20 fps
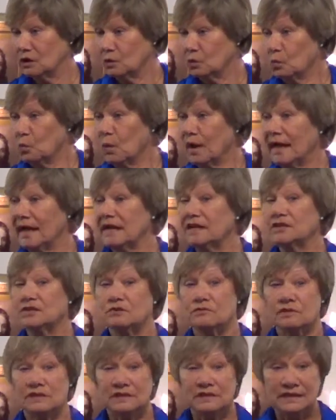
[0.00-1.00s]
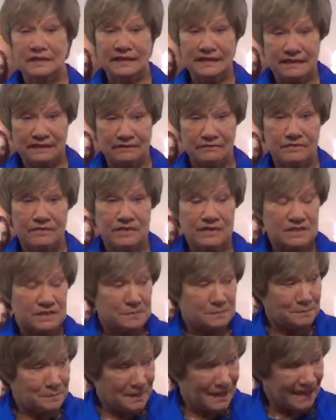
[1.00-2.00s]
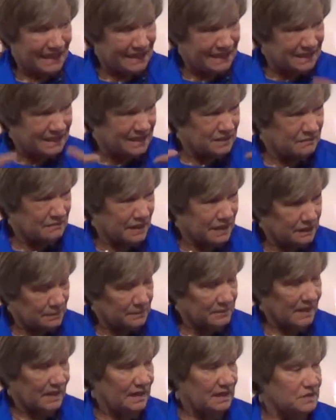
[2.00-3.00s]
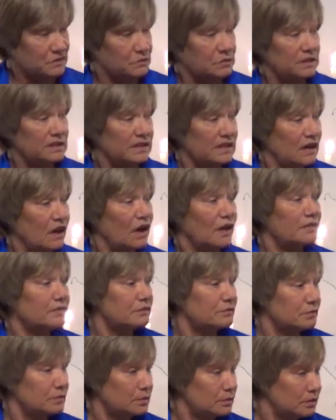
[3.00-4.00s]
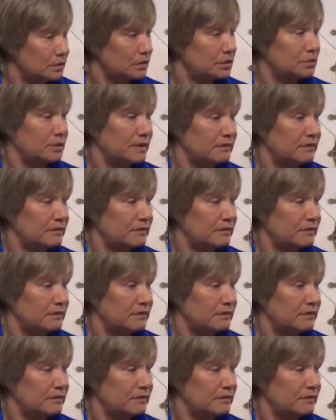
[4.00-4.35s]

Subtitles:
way to relieve this pain in the venom that has really gone through you.